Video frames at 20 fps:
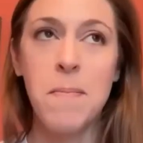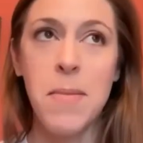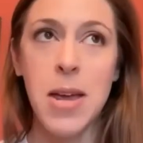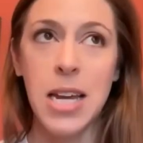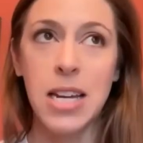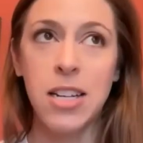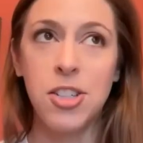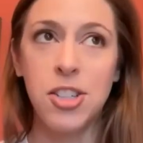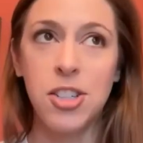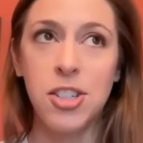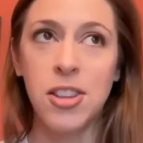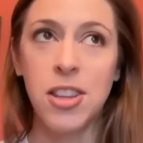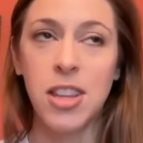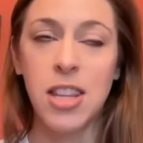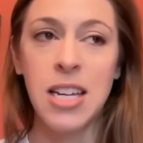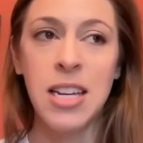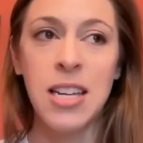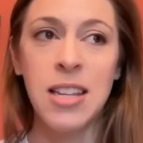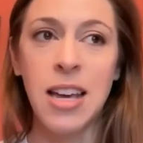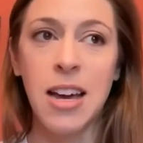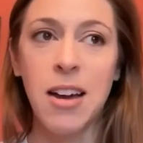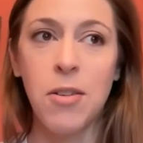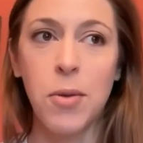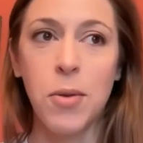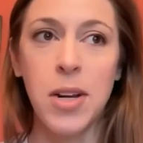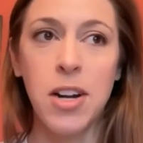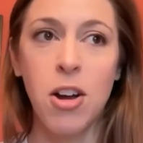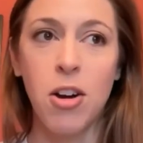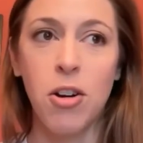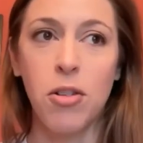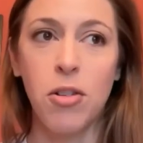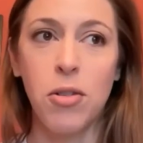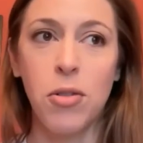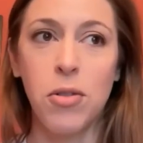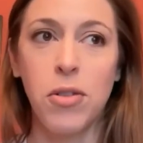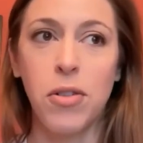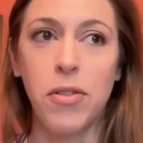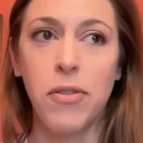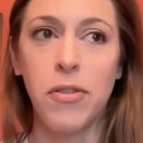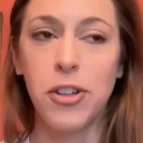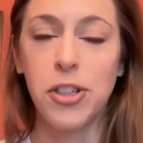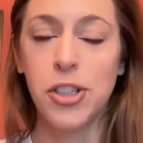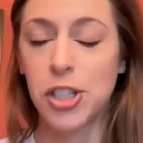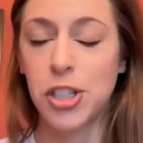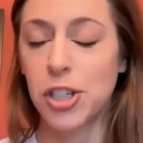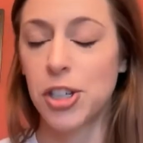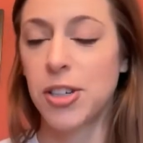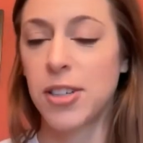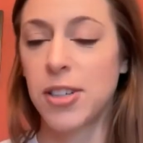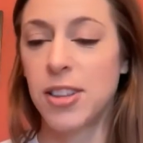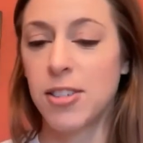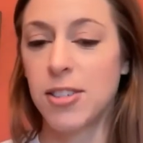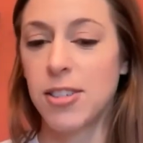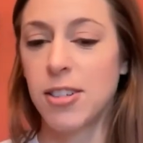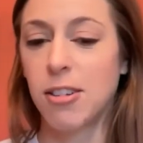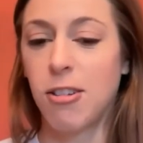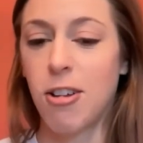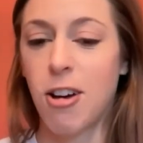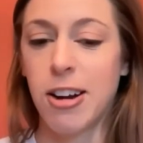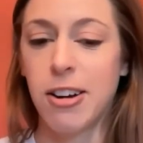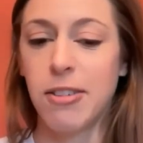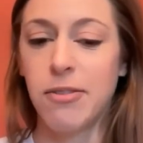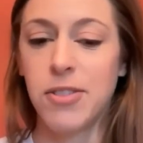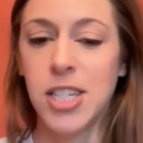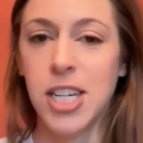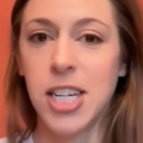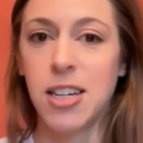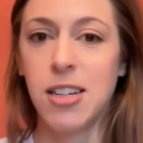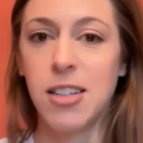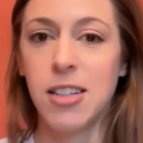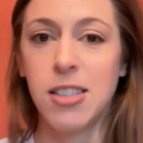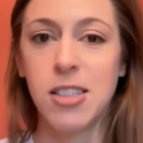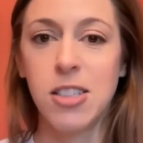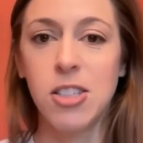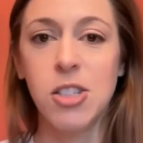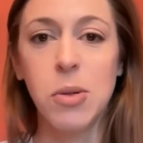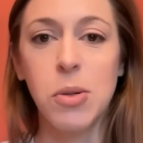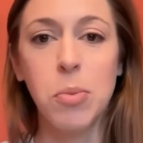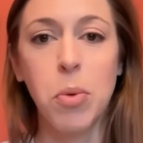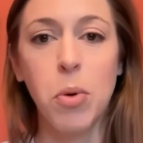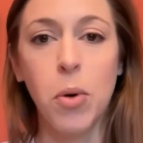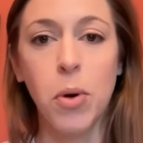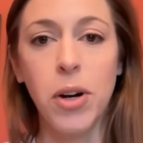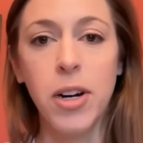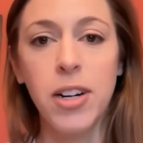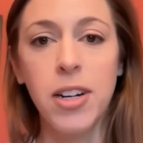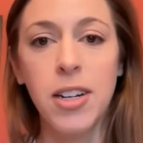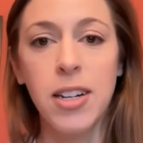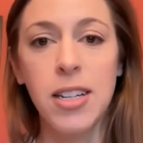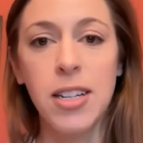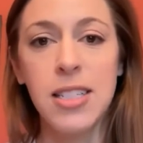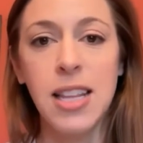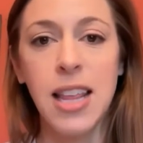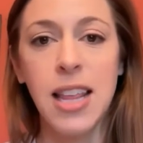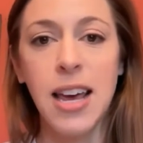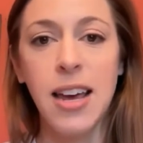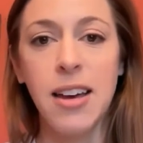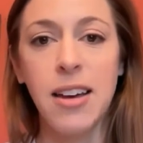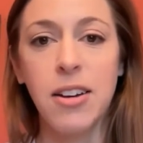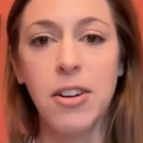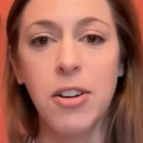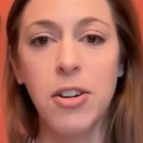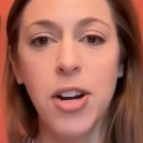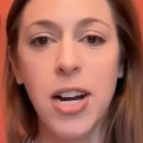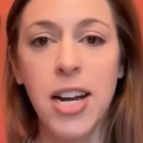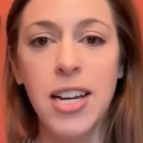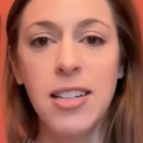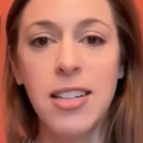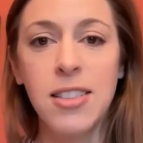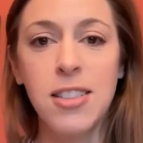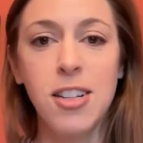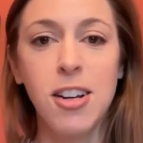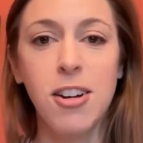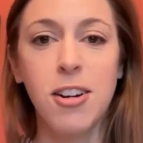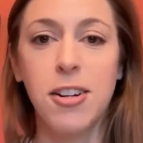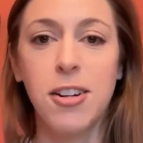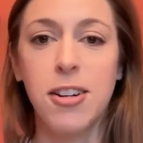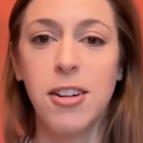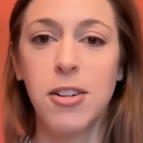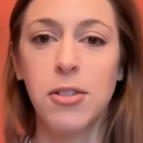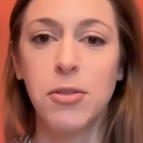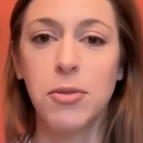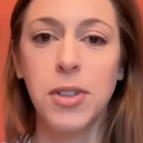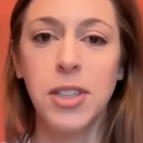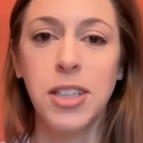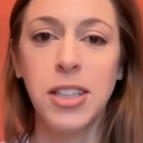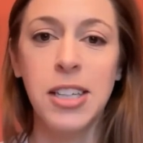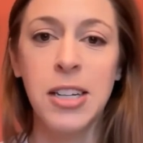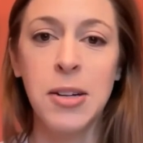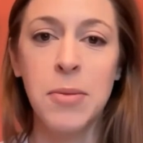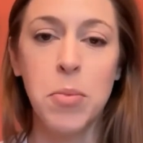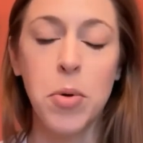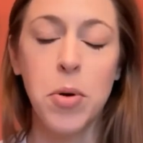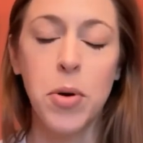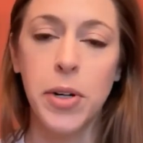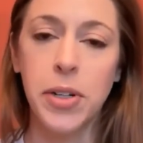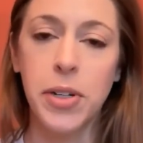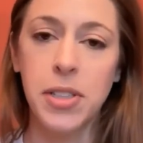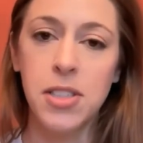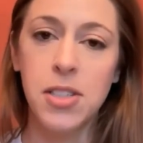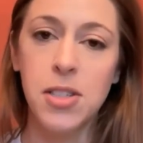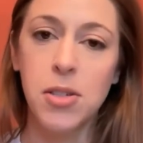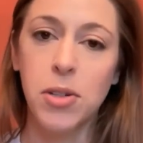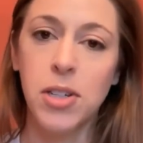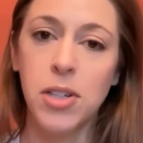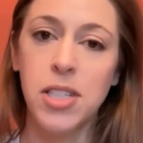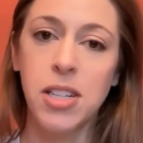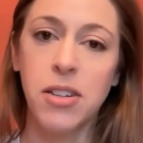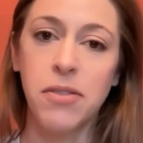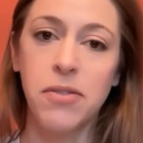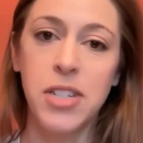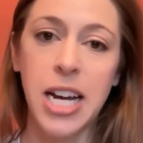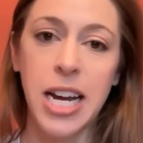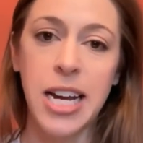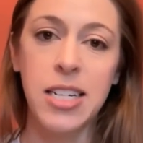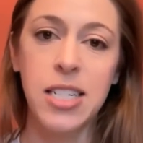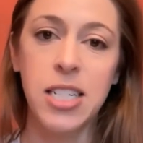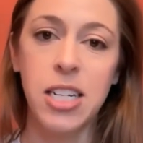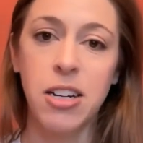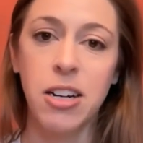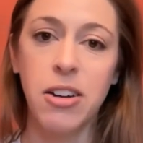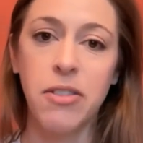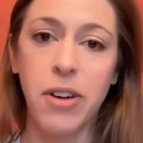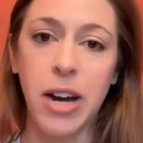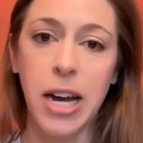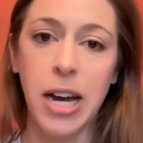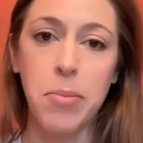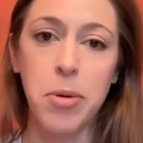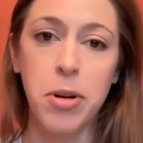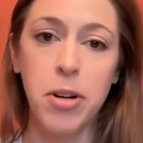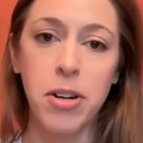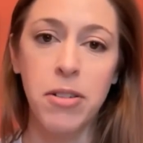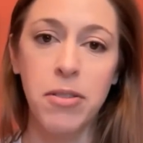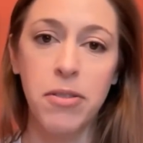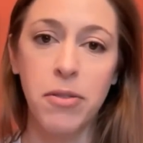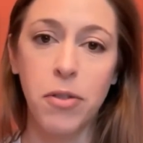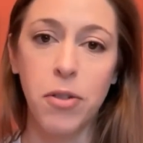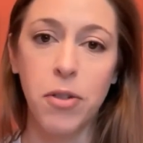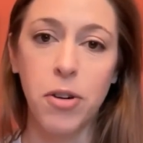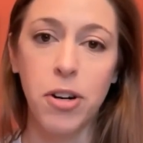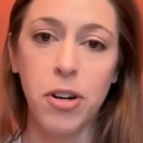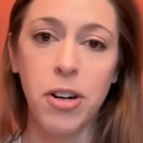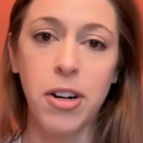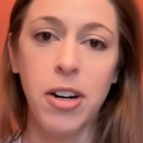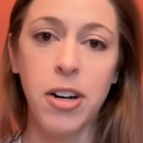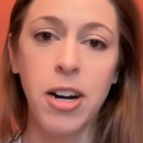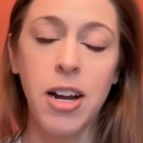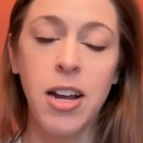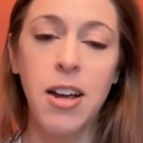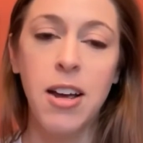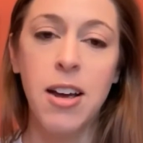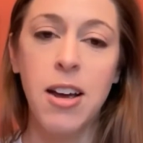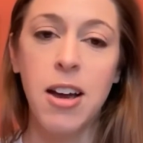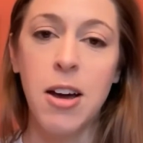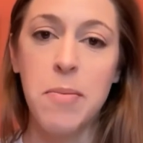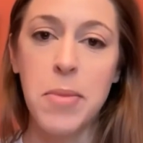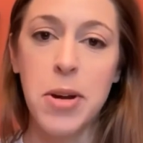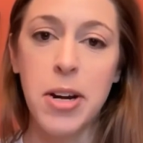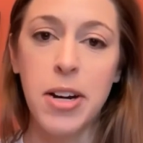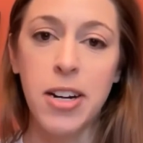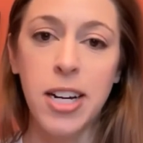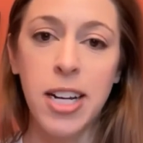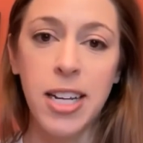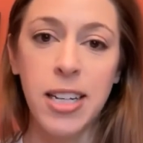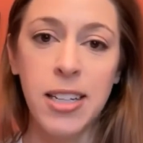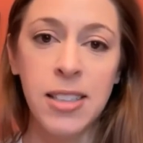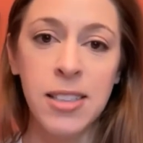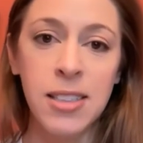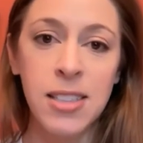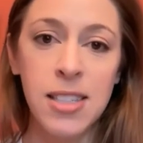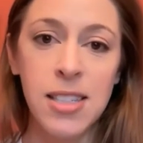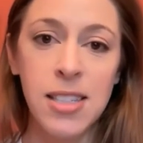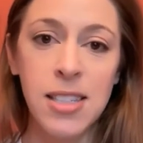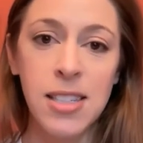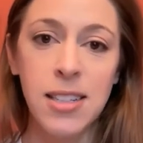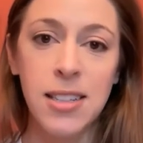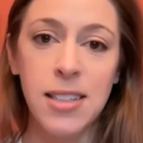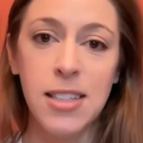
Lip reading: major thing that we know for sure, and there's a lot of data to support, is that grains are a really important source of dietary fiber for Americans.